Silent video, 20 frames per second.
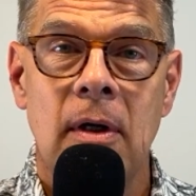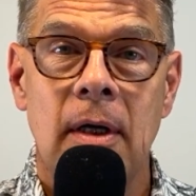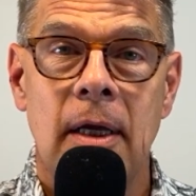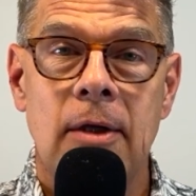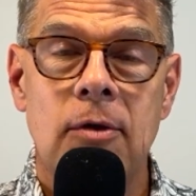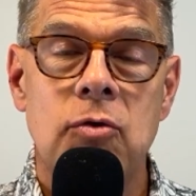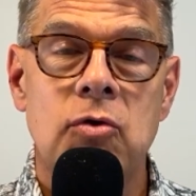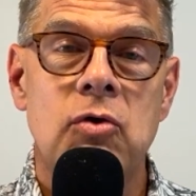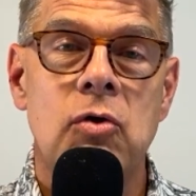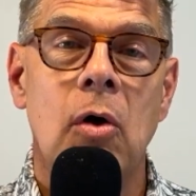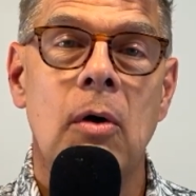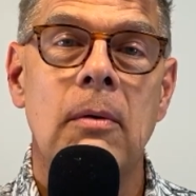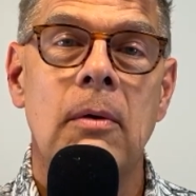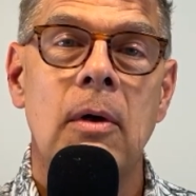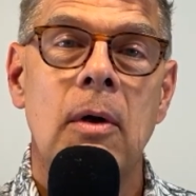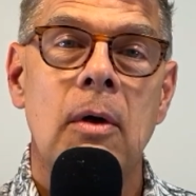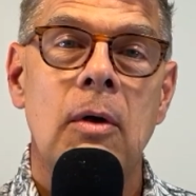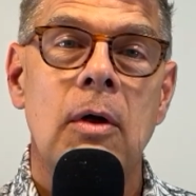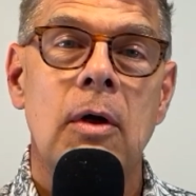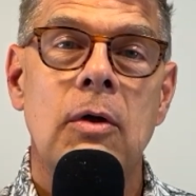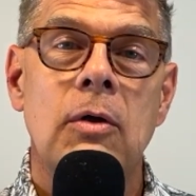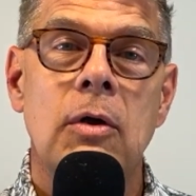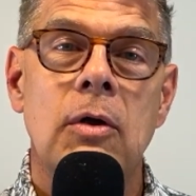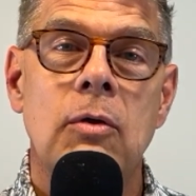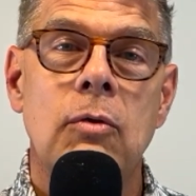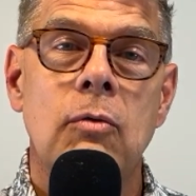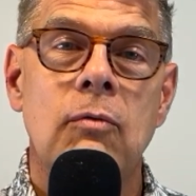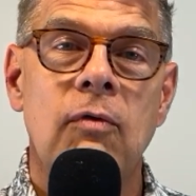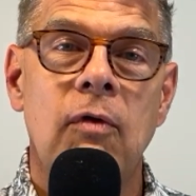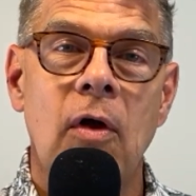You
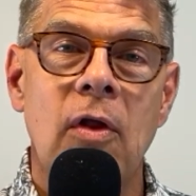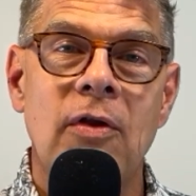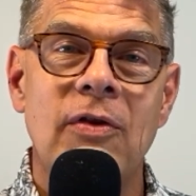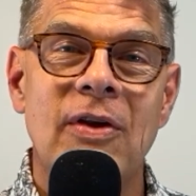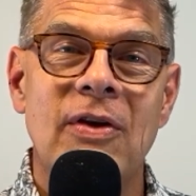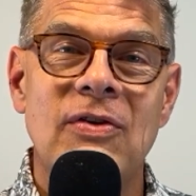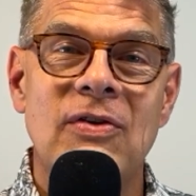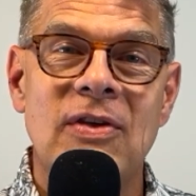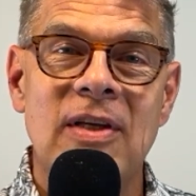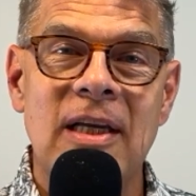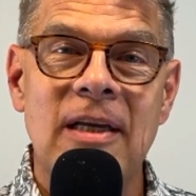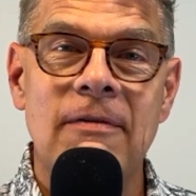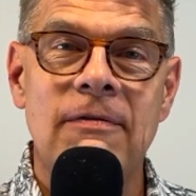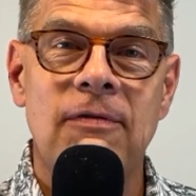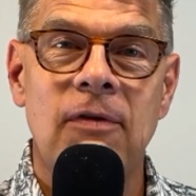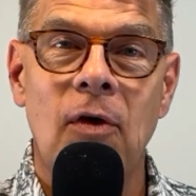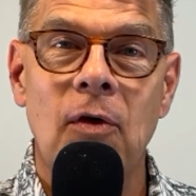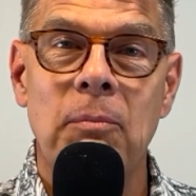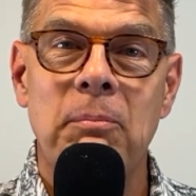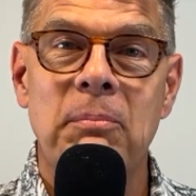fall on the default